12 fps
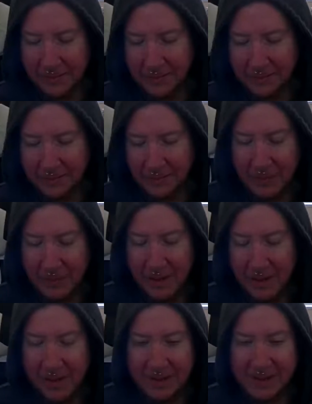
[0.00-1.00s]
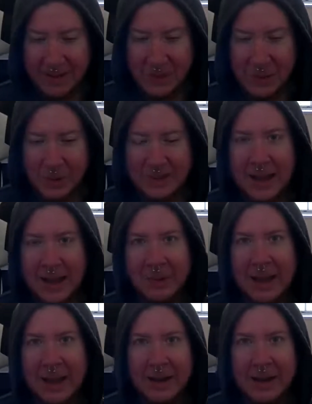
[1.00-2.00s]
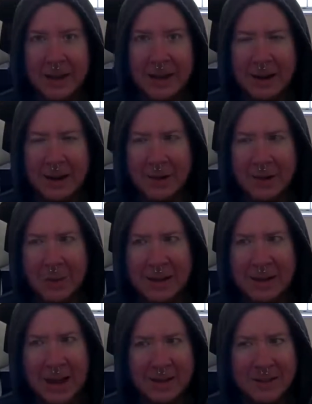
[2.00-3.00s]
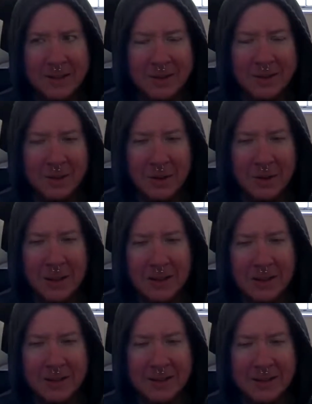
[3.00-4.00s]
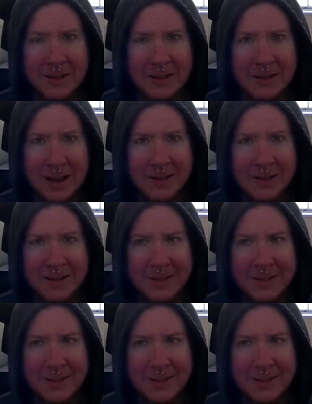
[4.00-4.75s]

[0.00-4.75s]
But it doesn't work that way, and I don't know why doctors don't know that, since they're doctors.